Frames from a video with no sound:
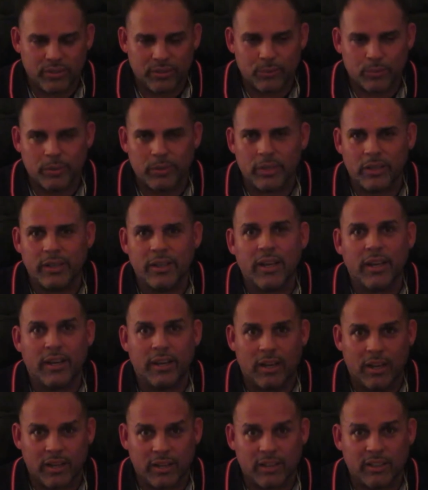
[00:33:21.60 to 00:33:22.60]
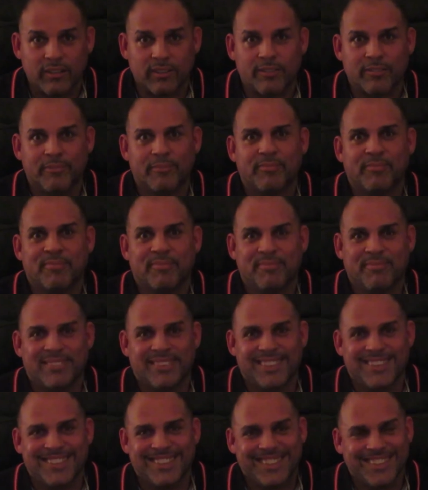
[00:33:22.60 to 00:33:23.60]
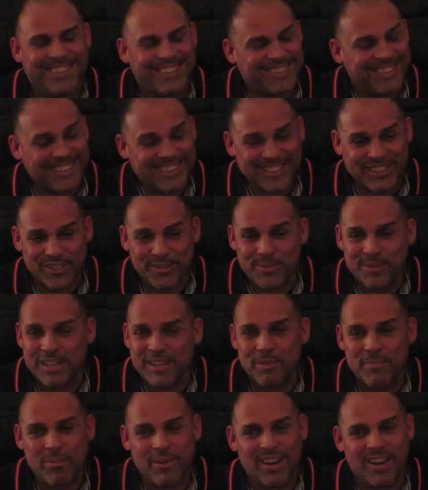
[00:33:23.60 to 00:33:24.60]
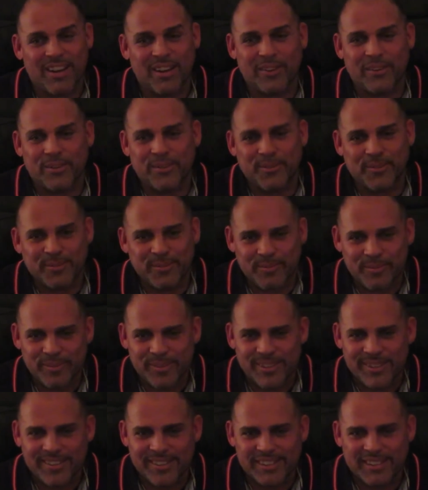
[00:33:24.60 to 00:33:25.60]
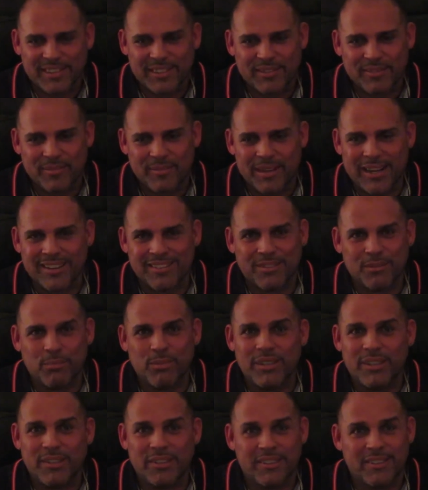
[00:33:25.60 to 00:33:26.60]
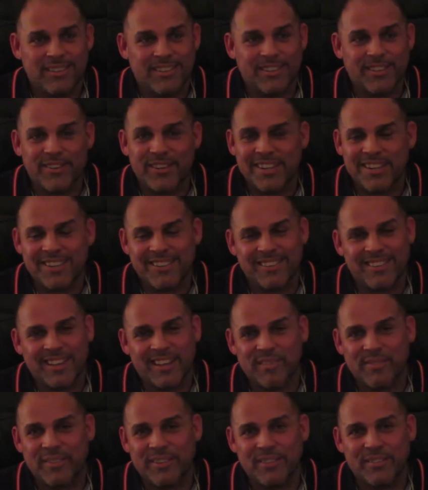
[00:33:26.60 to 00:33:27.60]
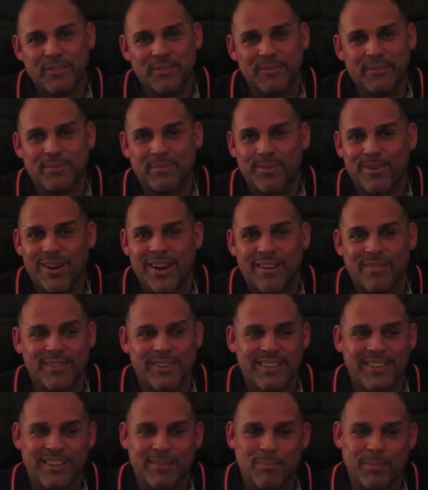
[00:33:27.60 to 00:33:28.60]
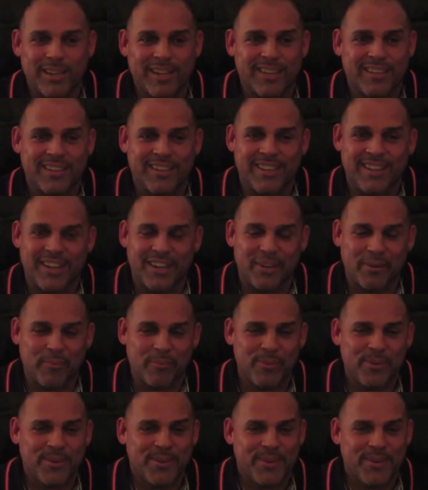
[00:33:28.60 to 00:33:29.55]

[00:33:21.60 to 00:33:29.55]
to Willie again. William Polanco. Possibly the greatest lefty to probably play the game.